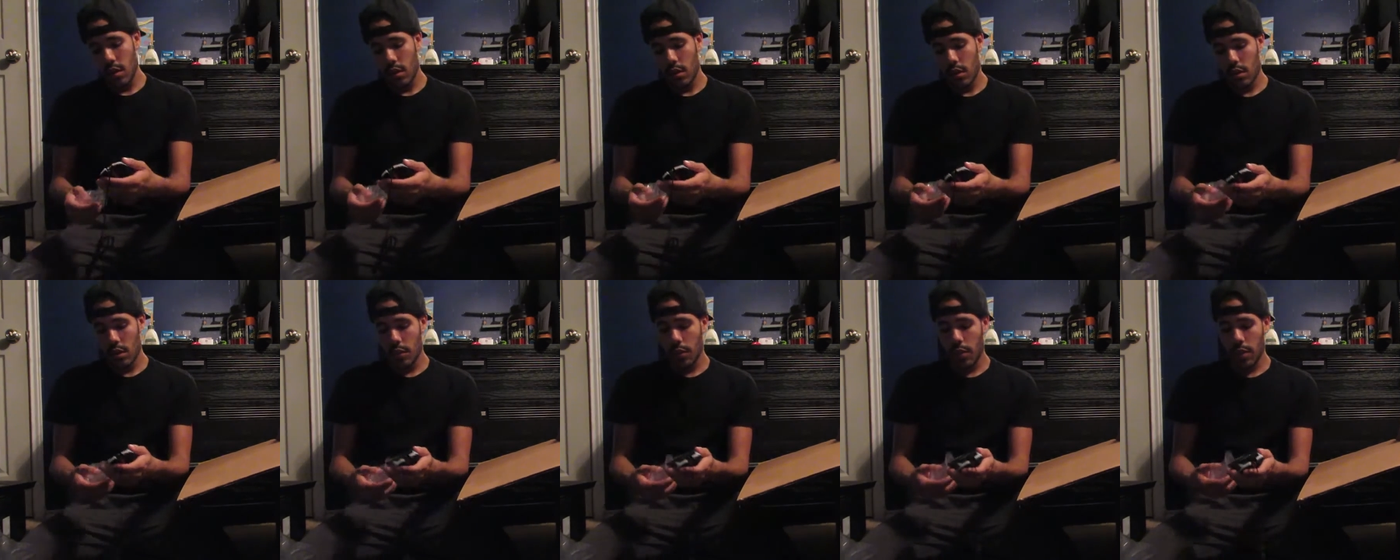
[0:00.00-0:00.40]

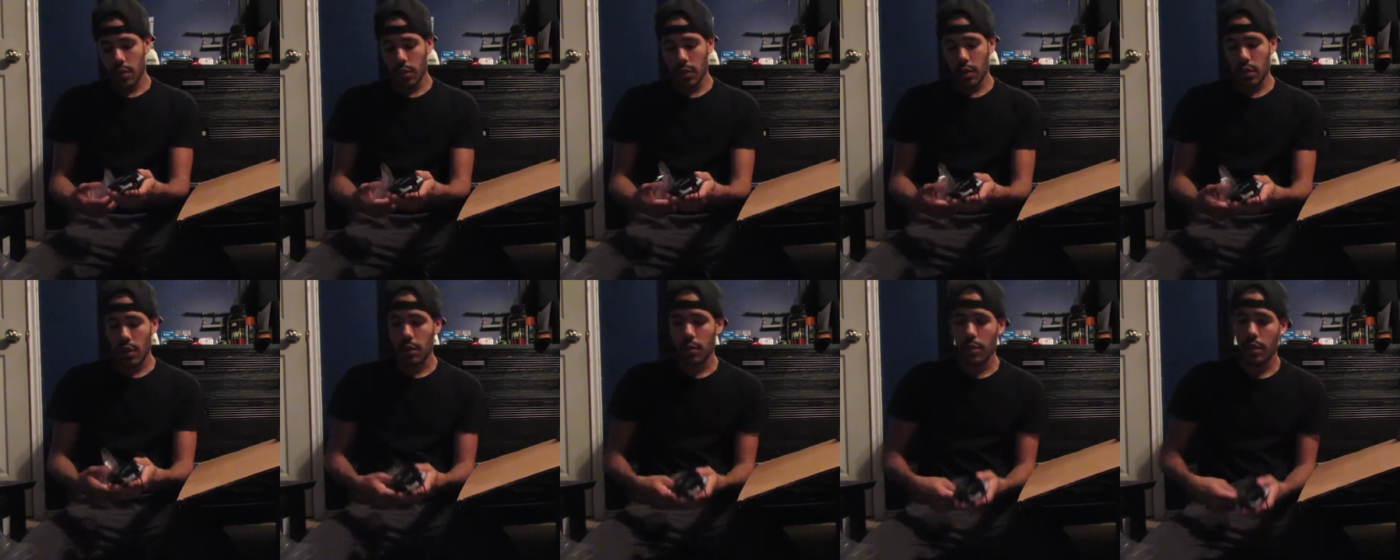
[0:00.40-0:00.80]
So pretty
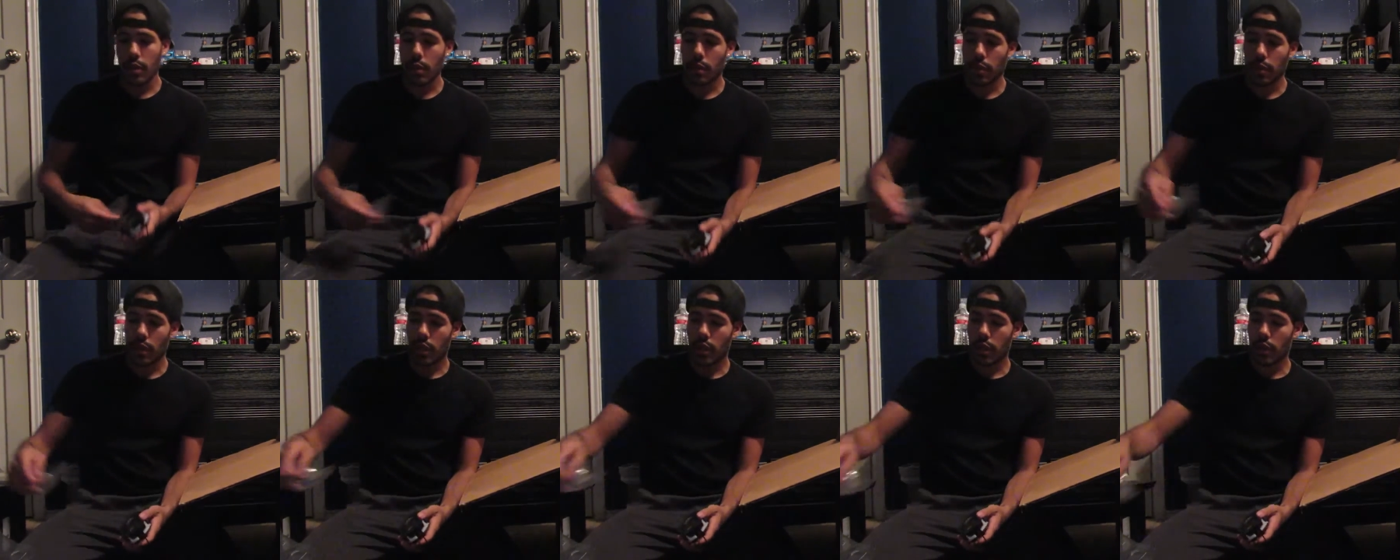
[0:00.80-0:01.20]
much I'm, I'm
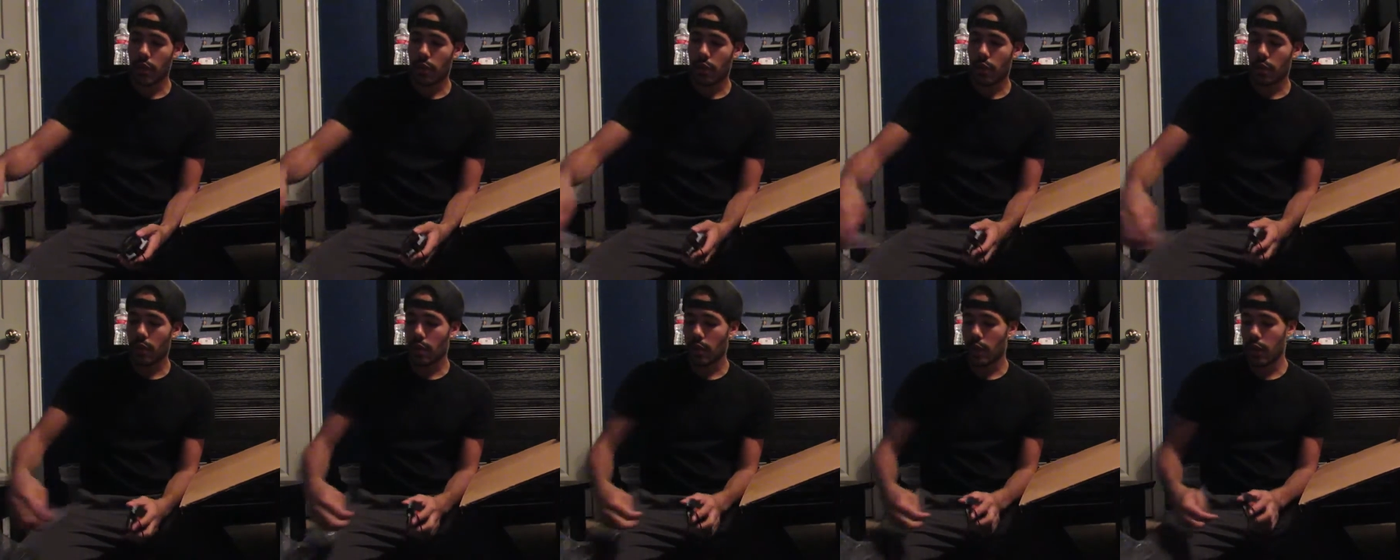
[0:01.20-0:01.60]
going
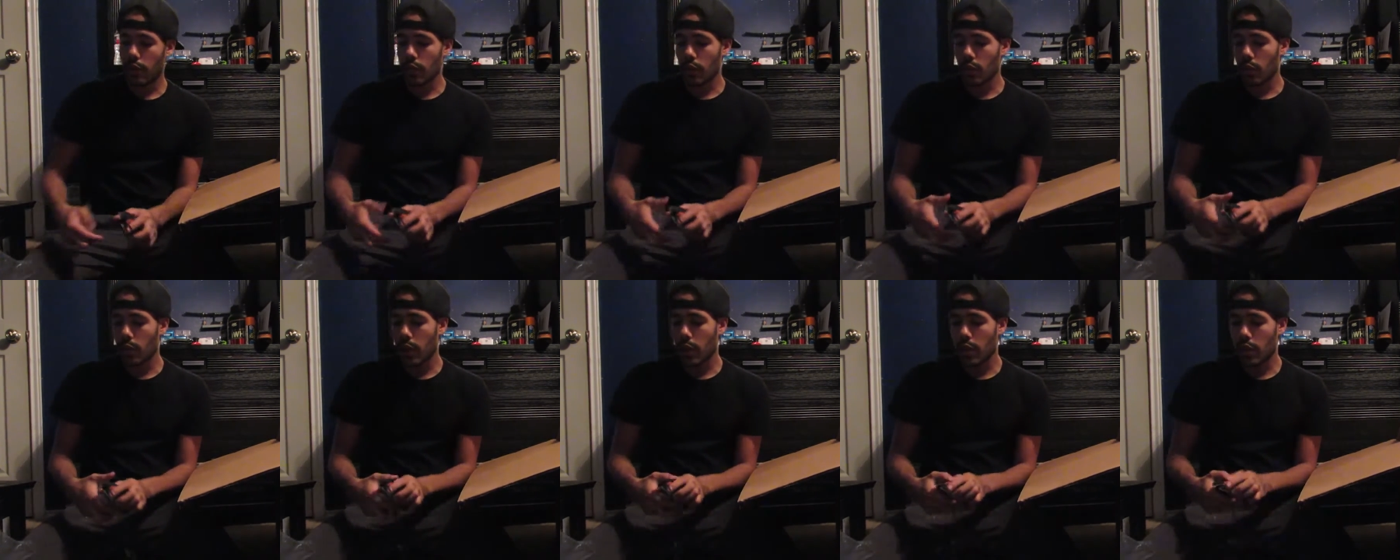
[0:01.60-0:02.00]
to be giving
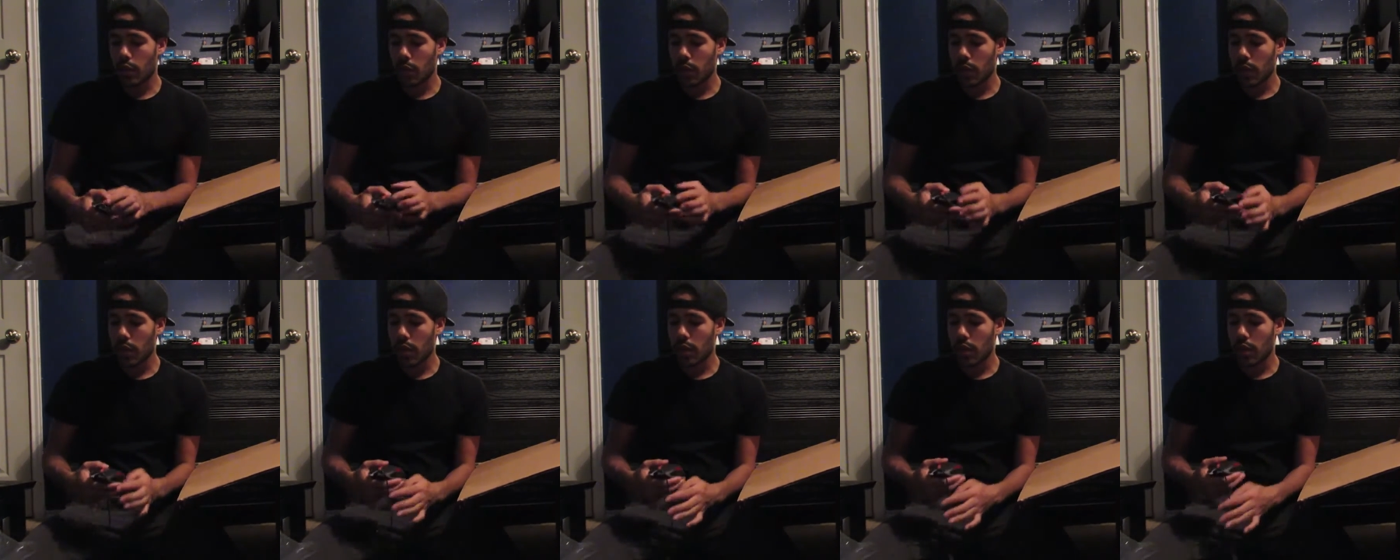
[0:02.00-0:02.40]
away
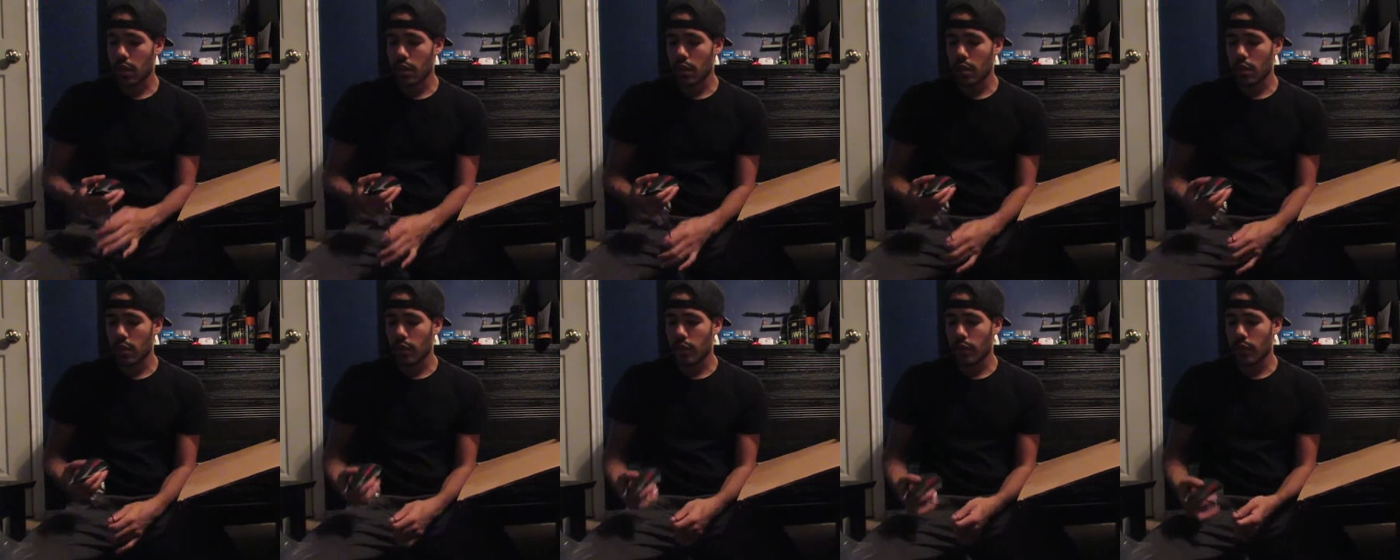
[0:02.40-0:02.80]
three things
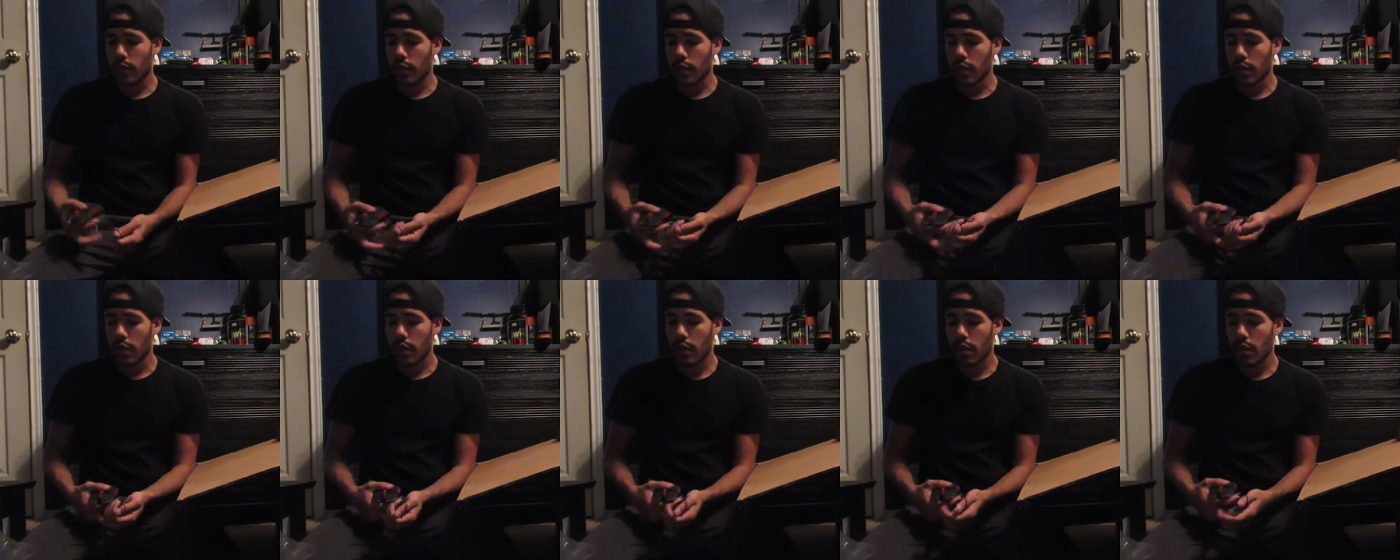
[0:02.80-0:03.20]
for
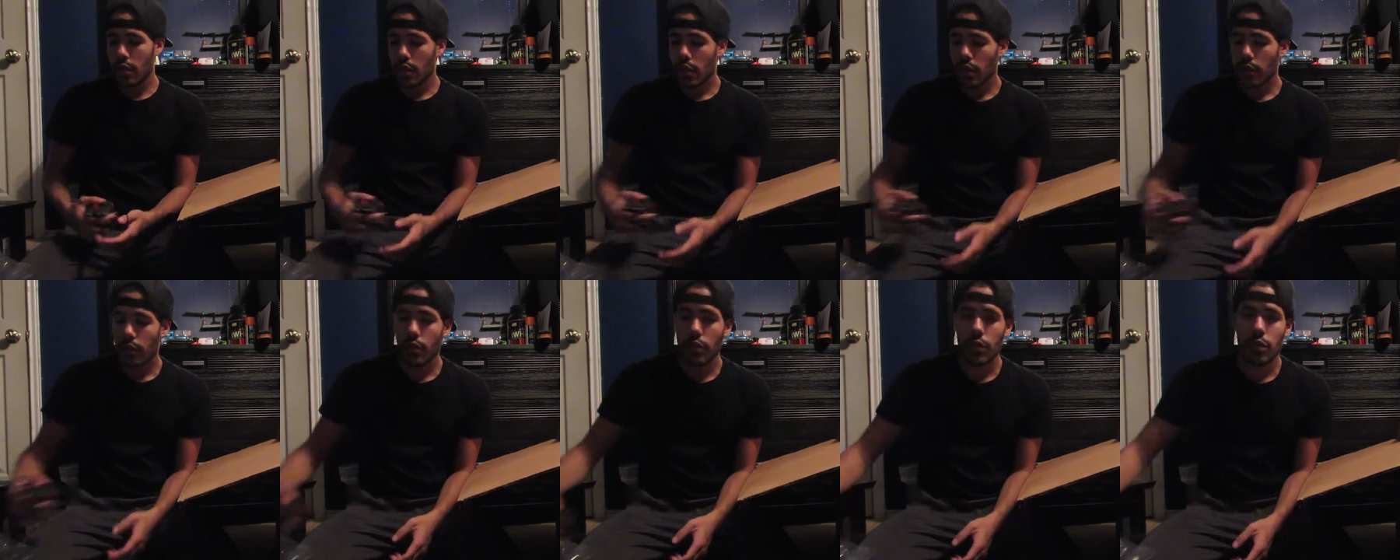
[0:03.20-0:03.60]
free
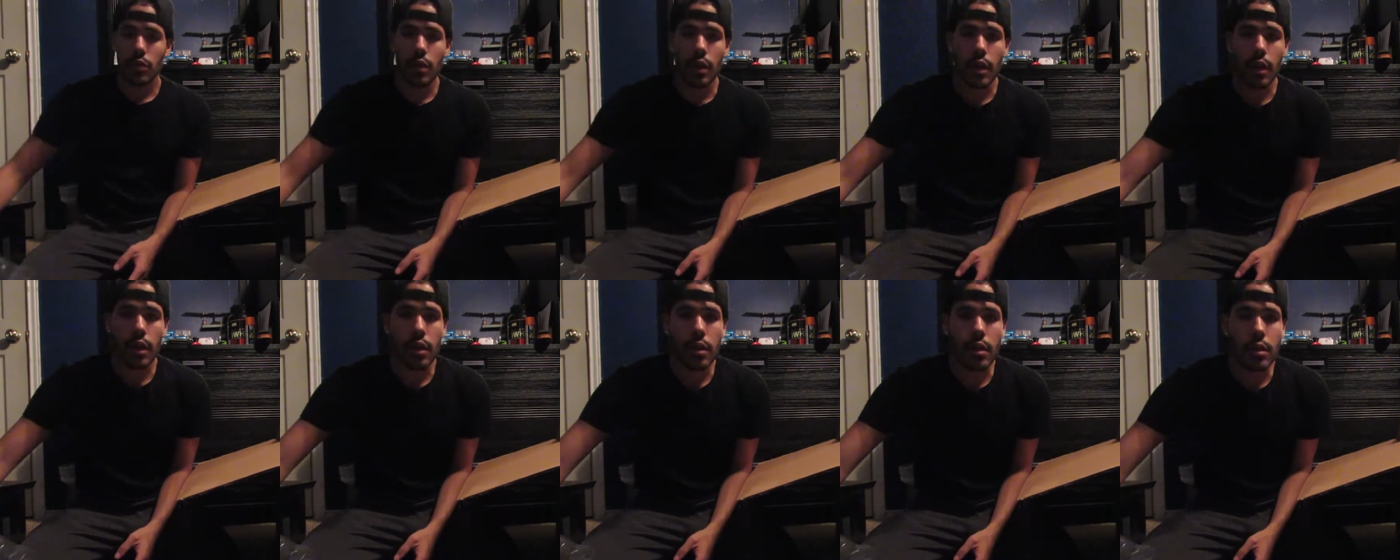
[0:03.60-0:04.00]
for you
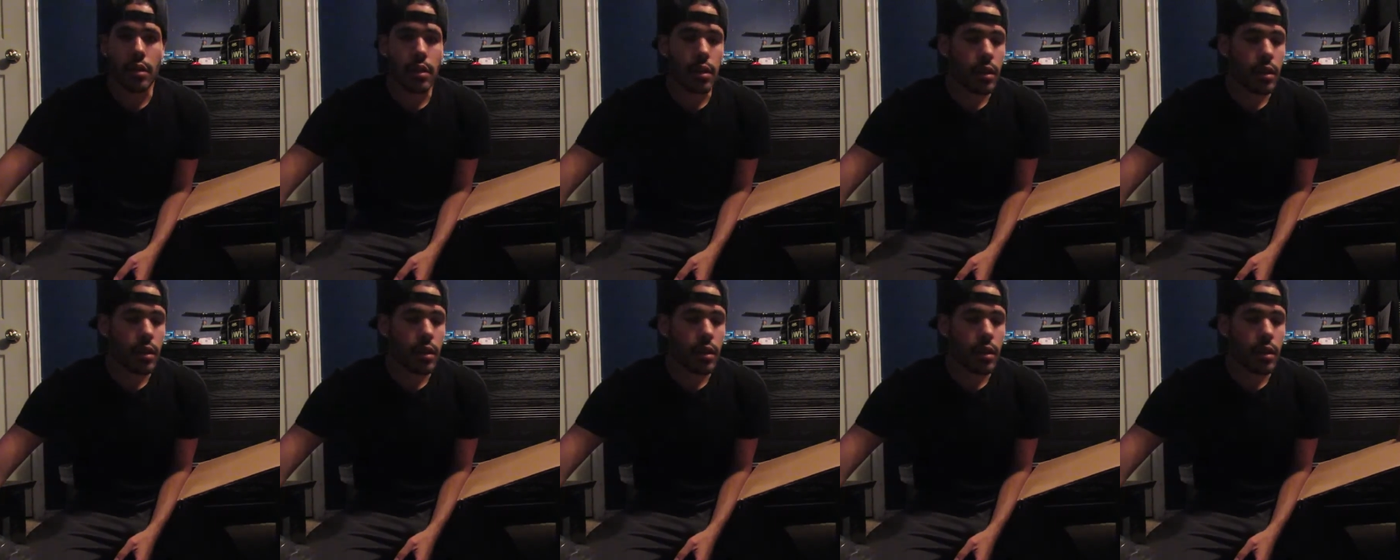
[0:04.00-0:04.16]
guys